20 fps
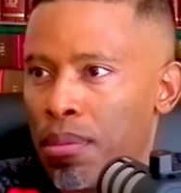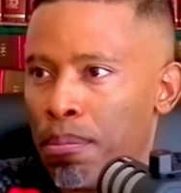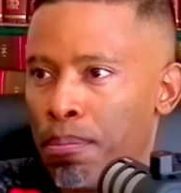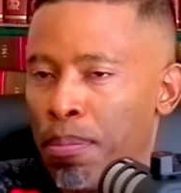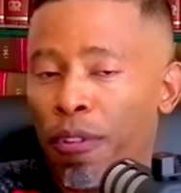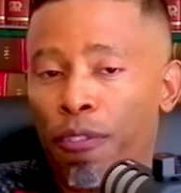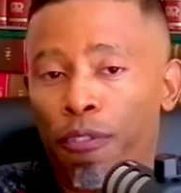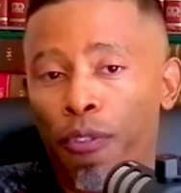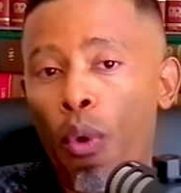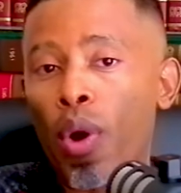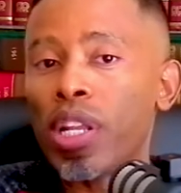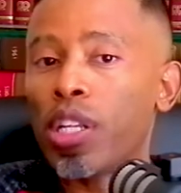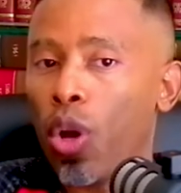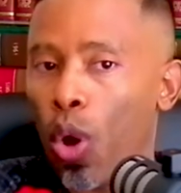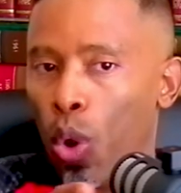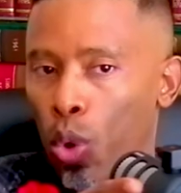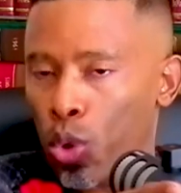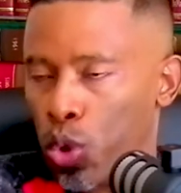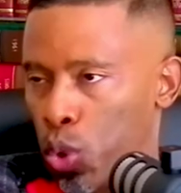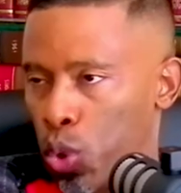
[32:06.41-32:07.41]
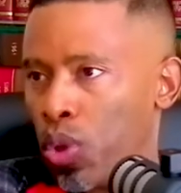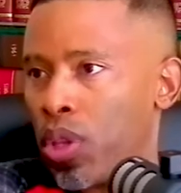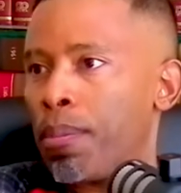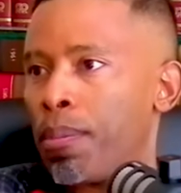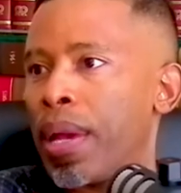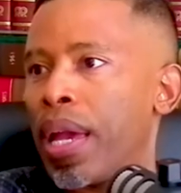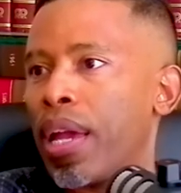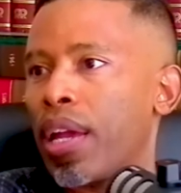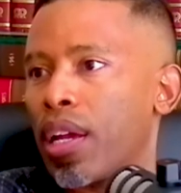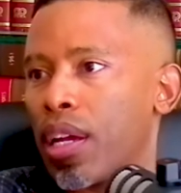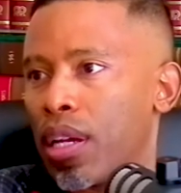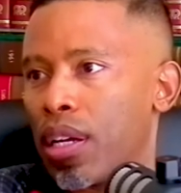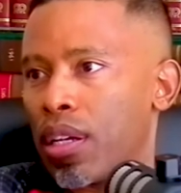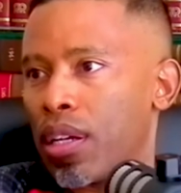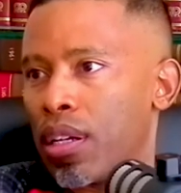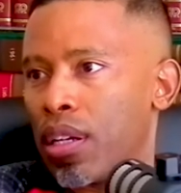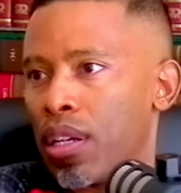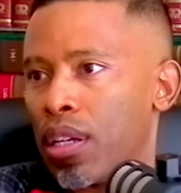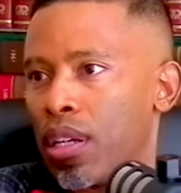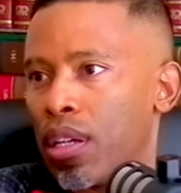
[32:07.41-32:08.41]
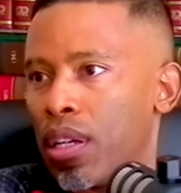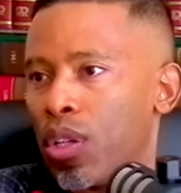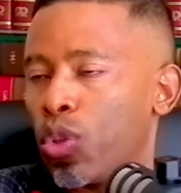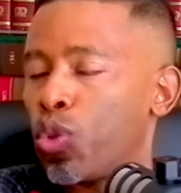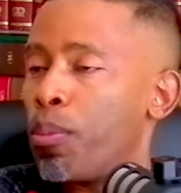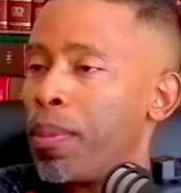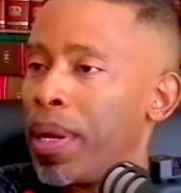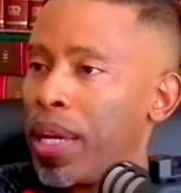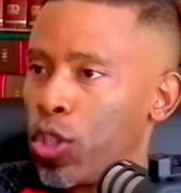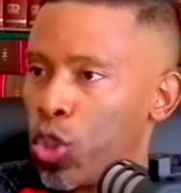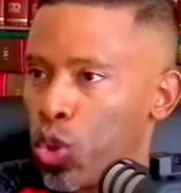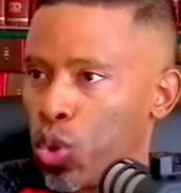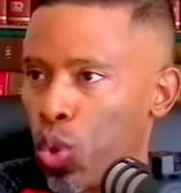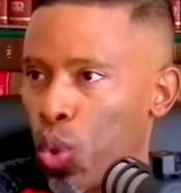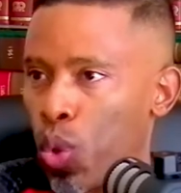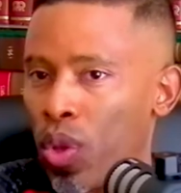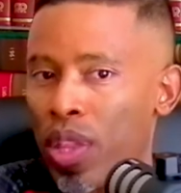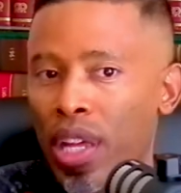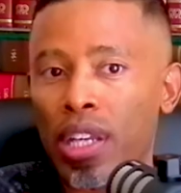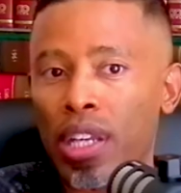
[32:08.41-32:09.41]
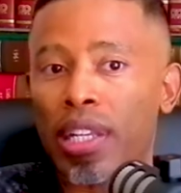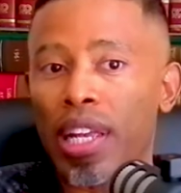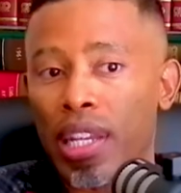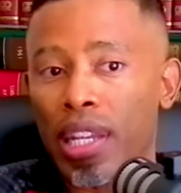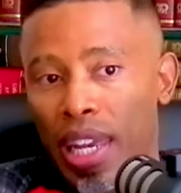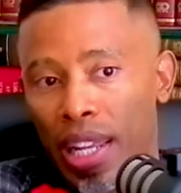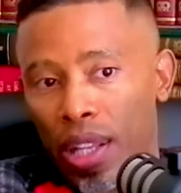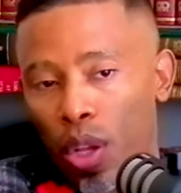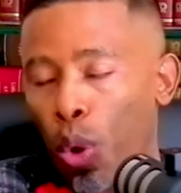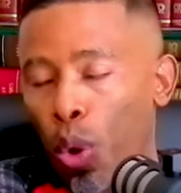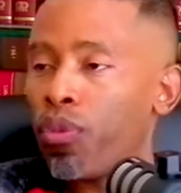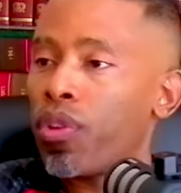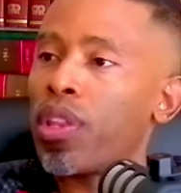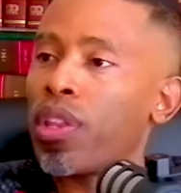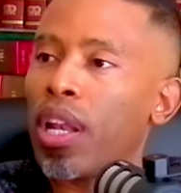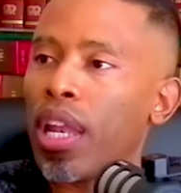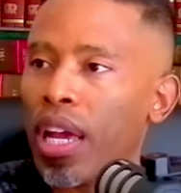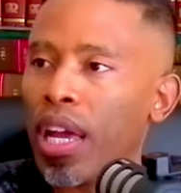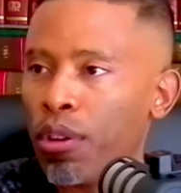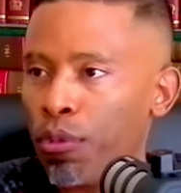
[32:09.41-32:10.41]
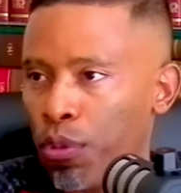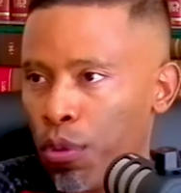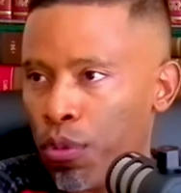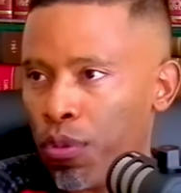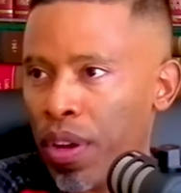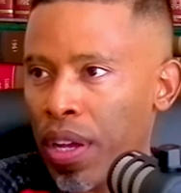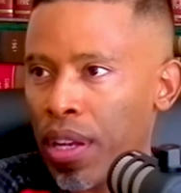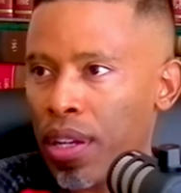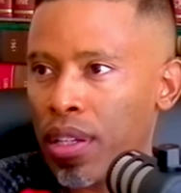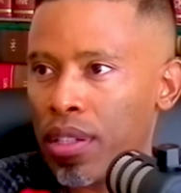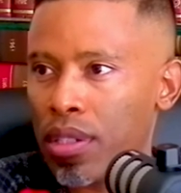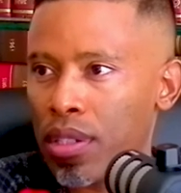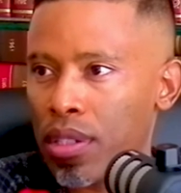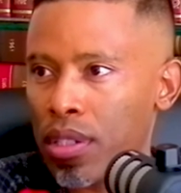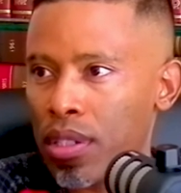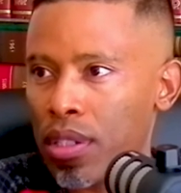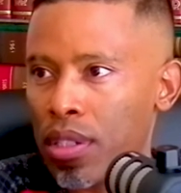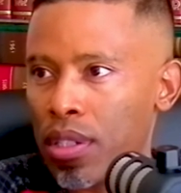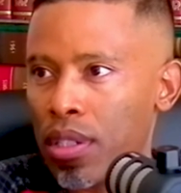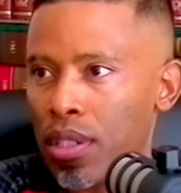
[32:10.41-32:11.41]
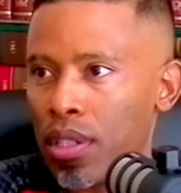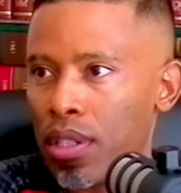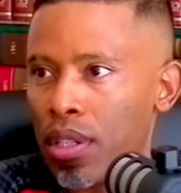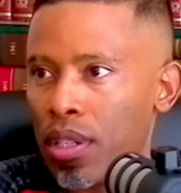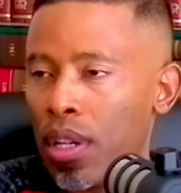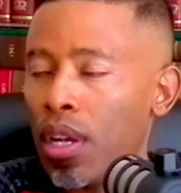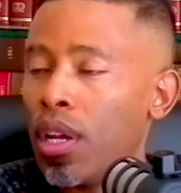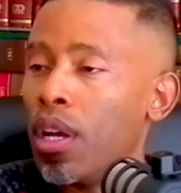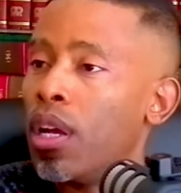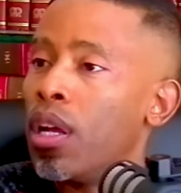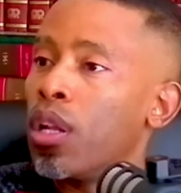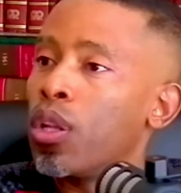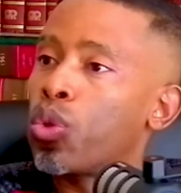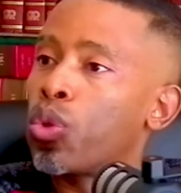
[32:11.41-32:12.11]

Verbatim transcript: before it goes to the bank to make sure that it can get over the line for finance, mm-hmm.